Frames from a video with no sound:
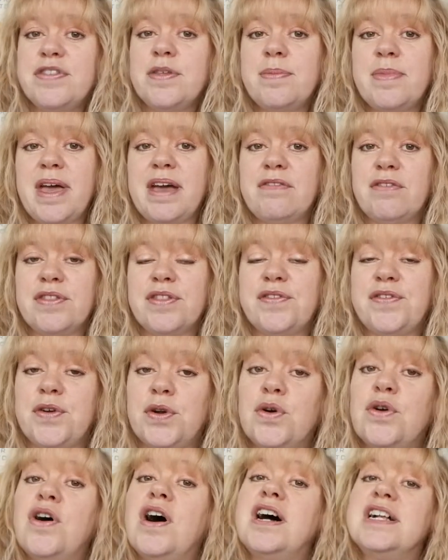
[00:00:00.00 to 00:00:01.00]
them there on the
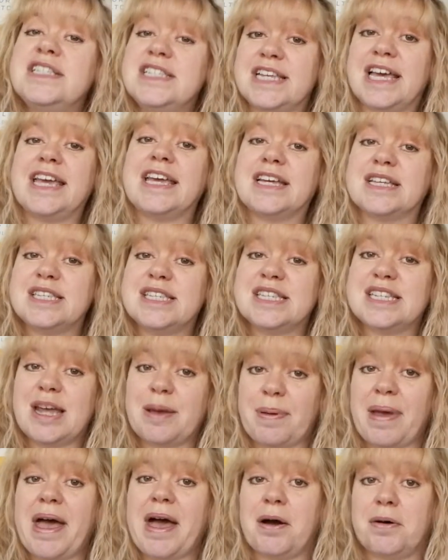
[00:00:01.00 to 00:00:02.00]
floor and take a step
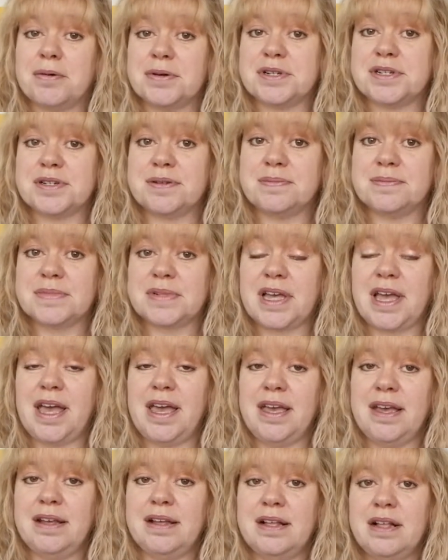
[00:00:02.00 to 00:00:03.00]
out.
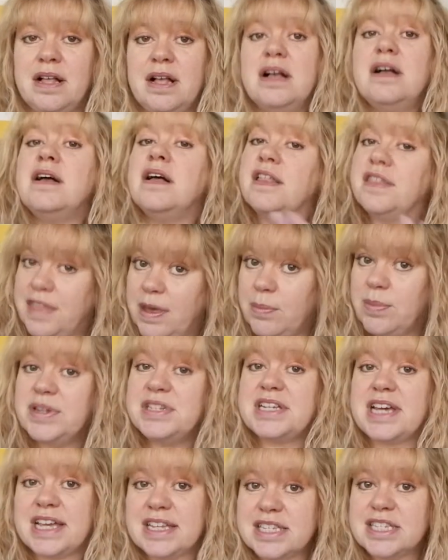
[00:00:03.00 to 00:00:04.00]
Okay? Then we
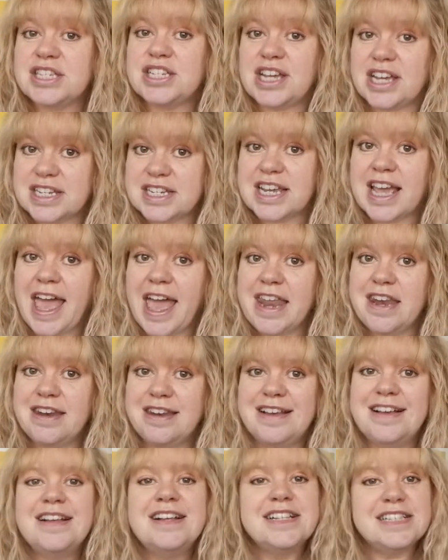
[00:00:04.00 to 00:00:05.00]
test yet
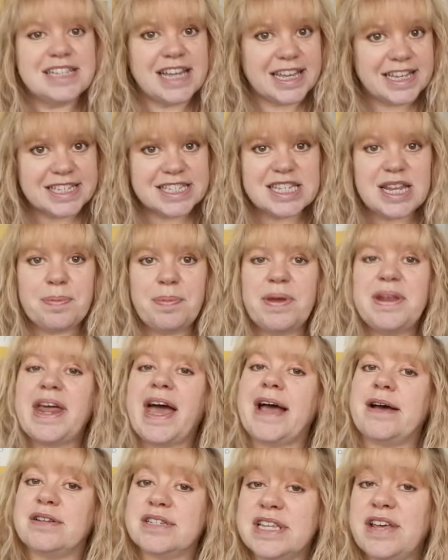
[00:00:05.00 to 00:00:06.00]
again. Take a step in.
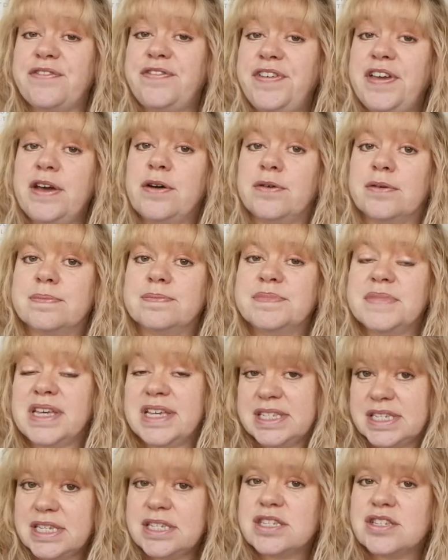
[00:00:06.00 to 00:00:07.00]
How does that feel?
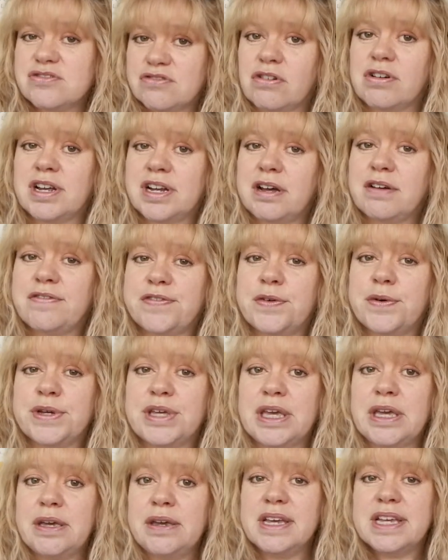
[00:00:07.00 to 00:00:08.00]
Is it strong enough for
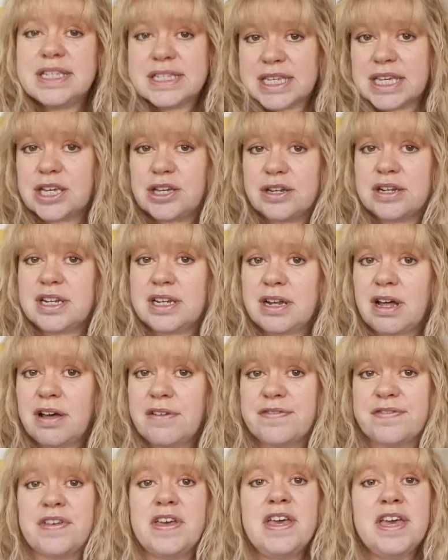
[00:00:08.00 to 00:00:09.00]
you? Is it good enough?
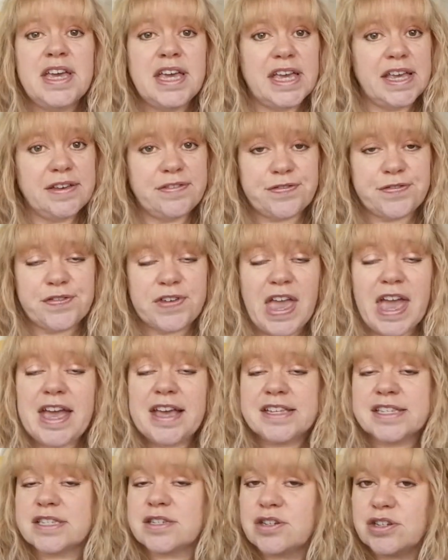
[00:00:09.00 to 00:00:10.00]
If
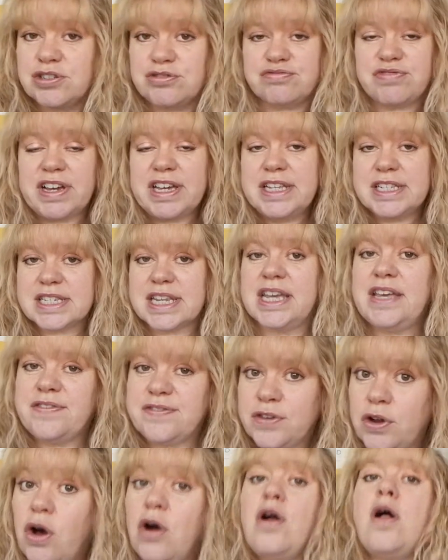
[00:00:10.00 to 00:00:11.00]
yes, great. If
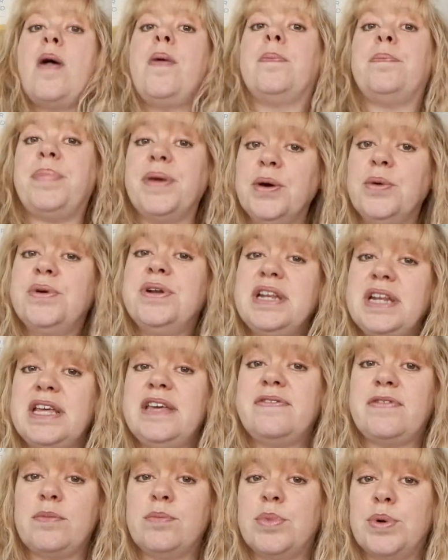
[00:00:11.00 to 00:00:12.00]
not, build it
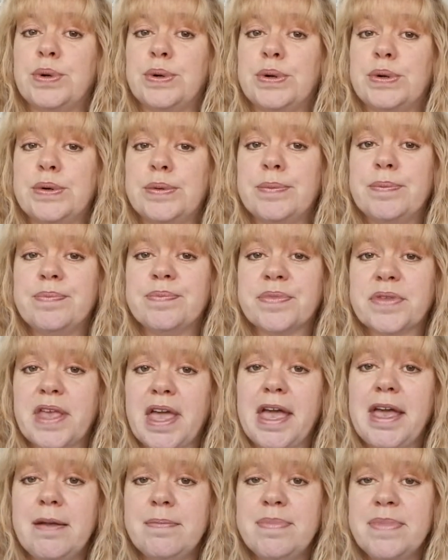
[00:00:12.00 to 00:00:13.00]
even more.
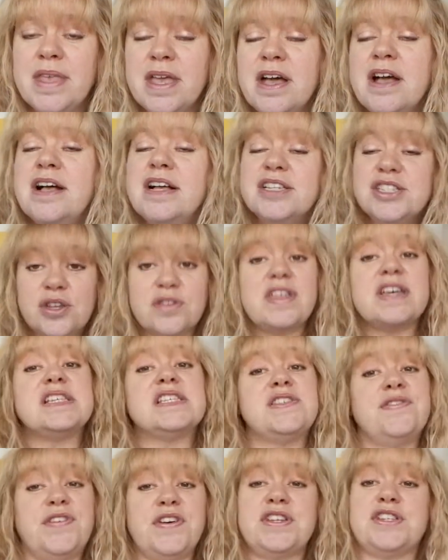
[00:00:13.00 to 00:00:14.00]
Okay? So that's
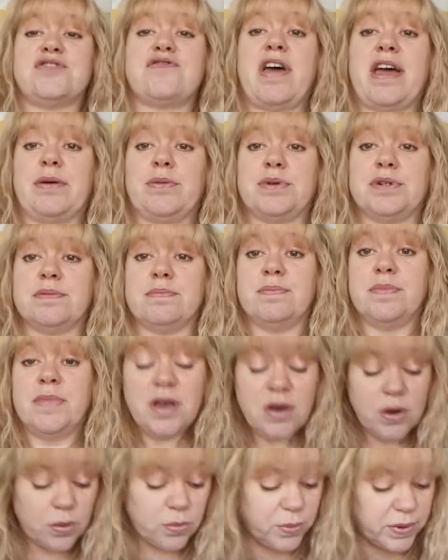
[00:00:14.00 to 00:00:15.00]
the first round.
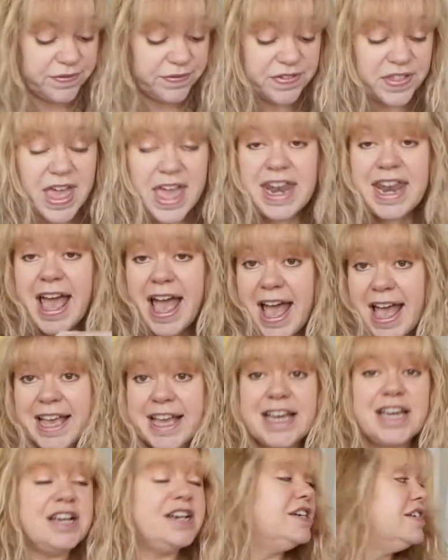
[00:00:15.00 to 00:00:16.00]
We've then
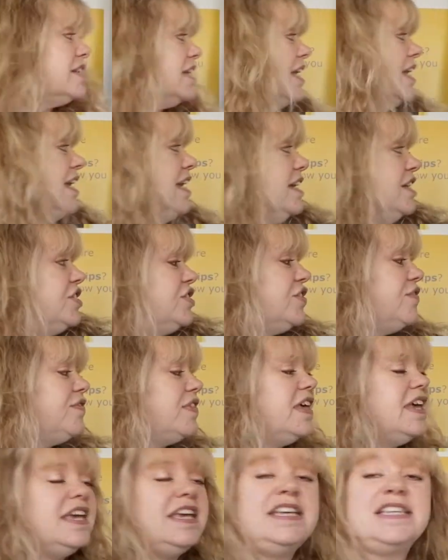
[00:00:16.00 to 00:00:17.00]
anchored each of
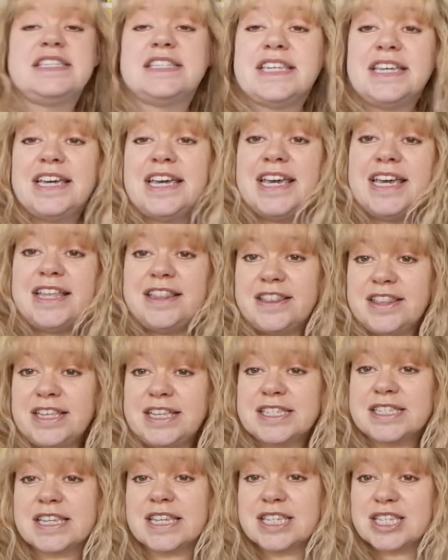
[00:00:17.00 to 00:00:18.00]
these in
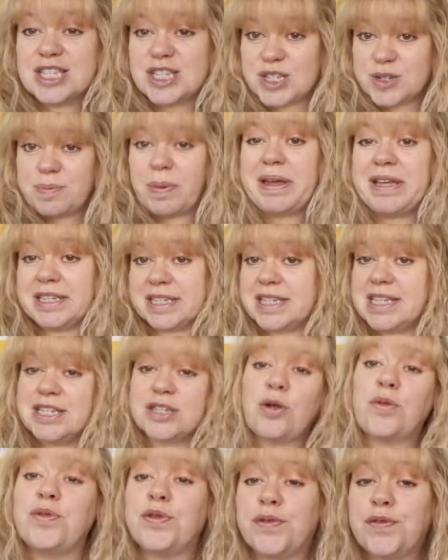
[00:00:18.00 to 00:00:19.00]
these spaces
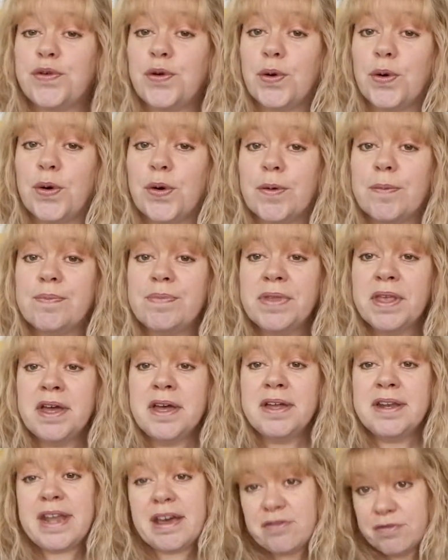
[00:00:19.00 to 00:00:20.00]
on the floor.
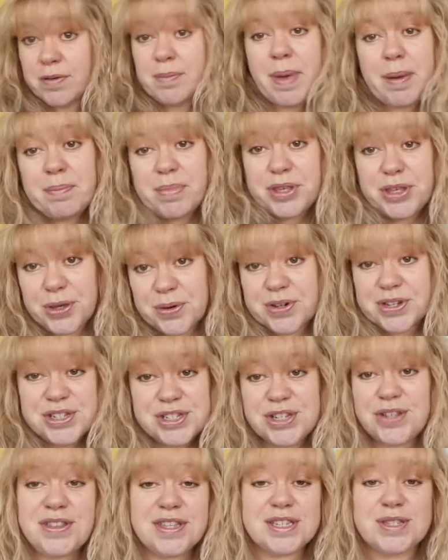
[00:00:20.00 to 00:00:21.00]
Now remember, you can
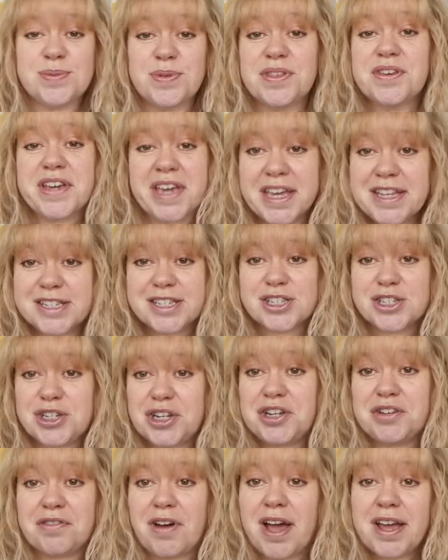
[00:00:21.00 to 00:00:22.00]
do this with your kids
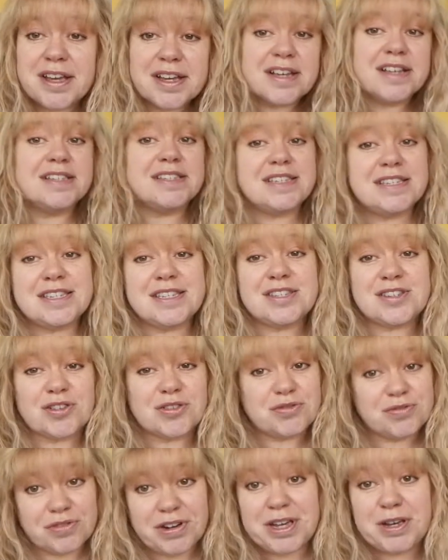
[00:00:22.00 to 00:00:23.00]
too, right? Because this is a
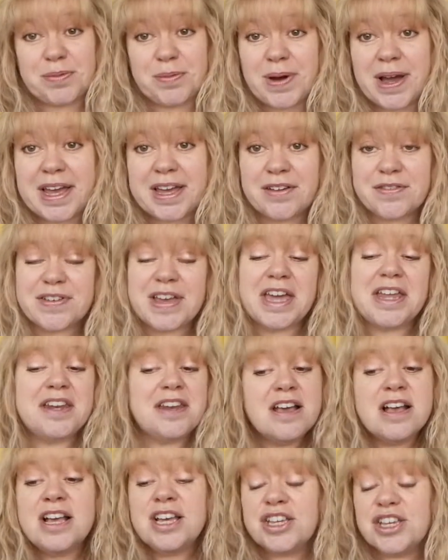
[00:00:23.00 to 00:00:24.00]
great way of getting
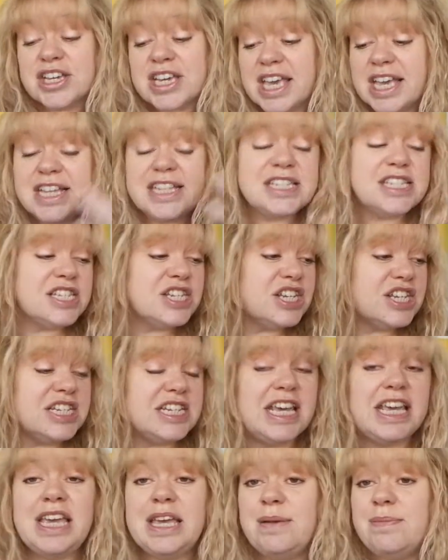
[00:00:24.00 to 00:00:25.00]
your kids, your
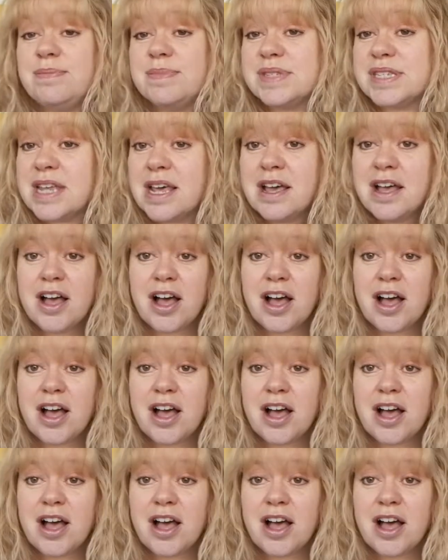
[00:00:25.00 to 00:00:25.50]
teams